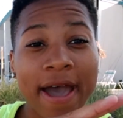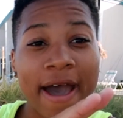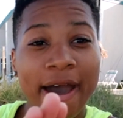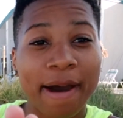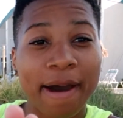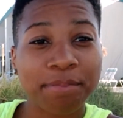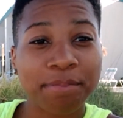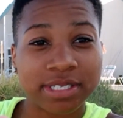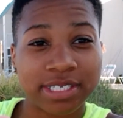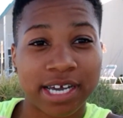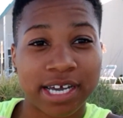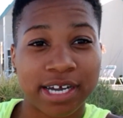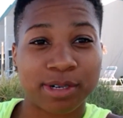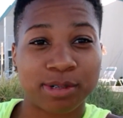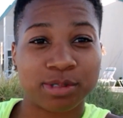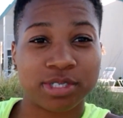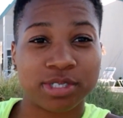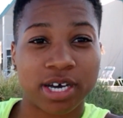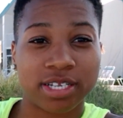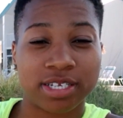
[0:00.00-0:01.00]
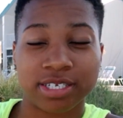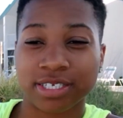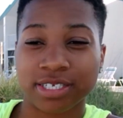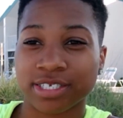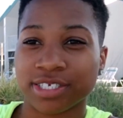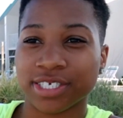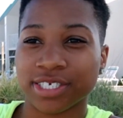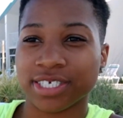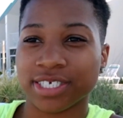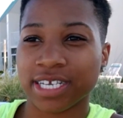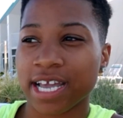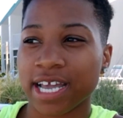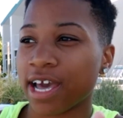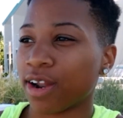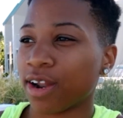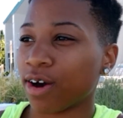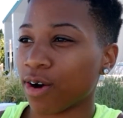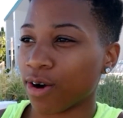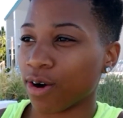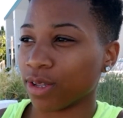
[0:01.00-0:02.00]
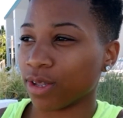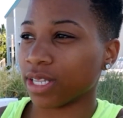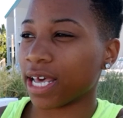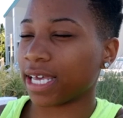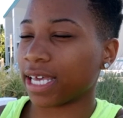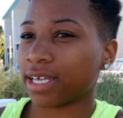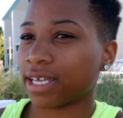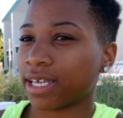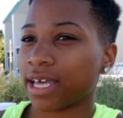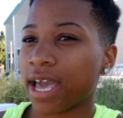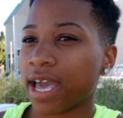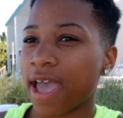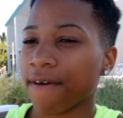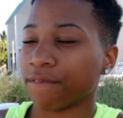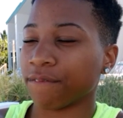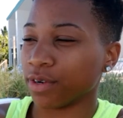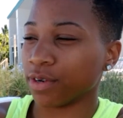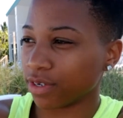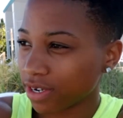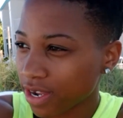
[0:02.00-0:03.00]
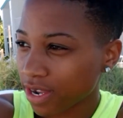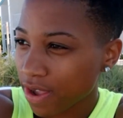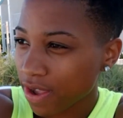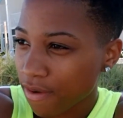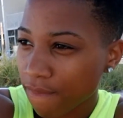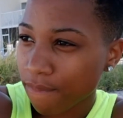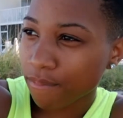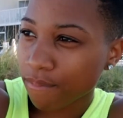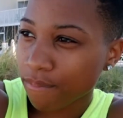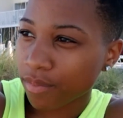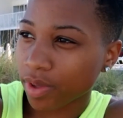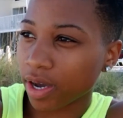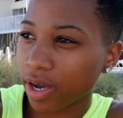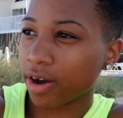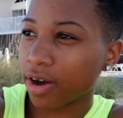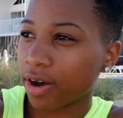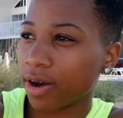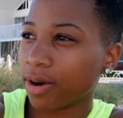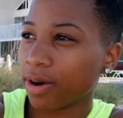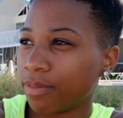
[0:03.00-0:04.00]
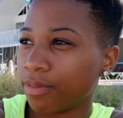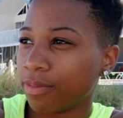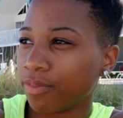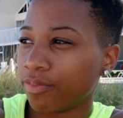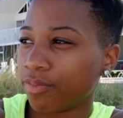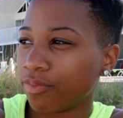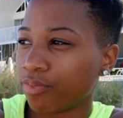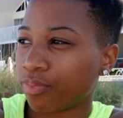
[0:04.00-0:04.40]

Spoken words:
I'm just not going to talk to this chick at all, like, ever. Um,